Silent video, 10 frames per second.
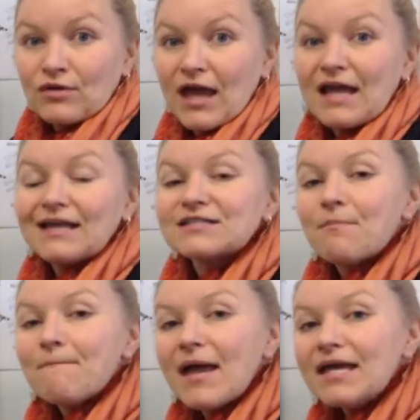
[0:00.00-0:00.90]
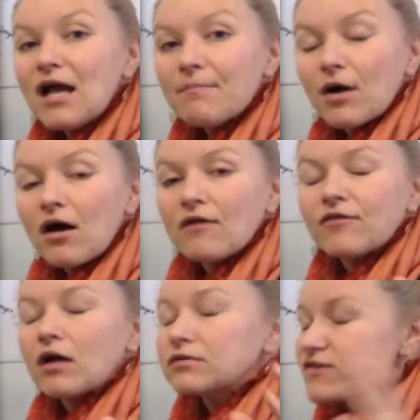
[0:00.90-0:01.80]
Okay, it's made up
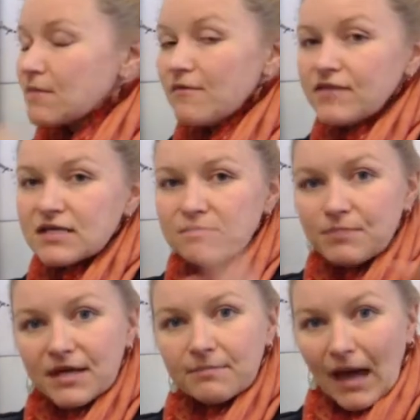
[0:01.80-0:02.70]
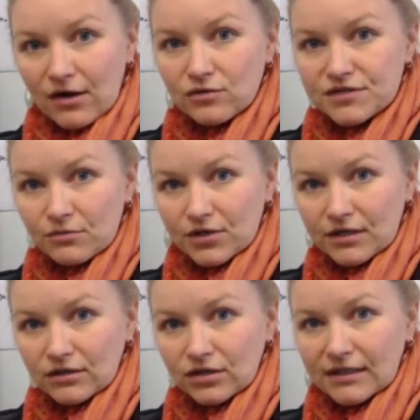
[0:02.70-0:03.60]
of, some of these big battles that we're
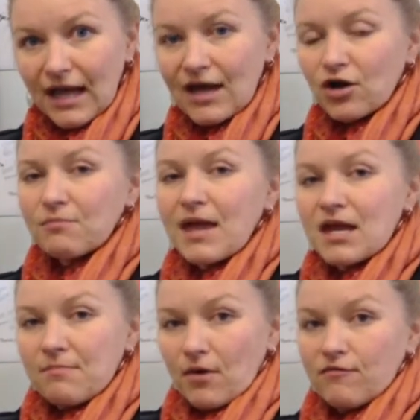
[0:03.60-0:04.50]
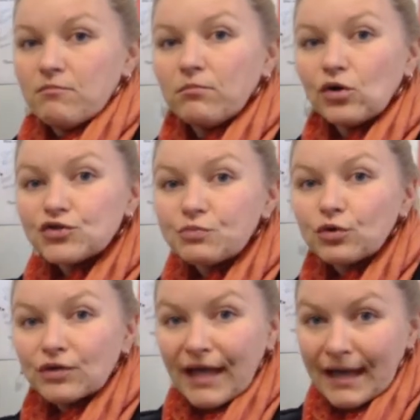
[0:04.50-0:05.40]
going to look at are made up of
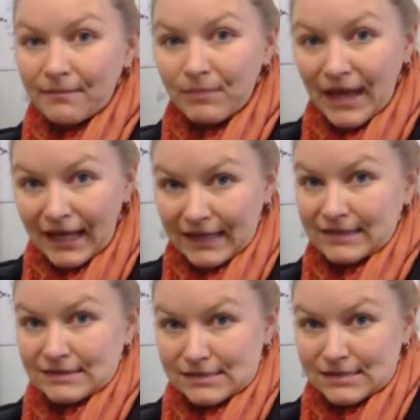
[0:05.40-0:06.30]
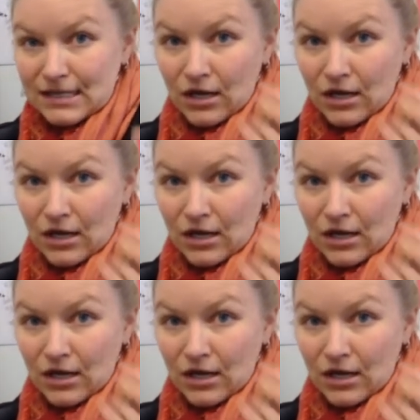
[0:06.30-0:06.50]
multiple campaigns.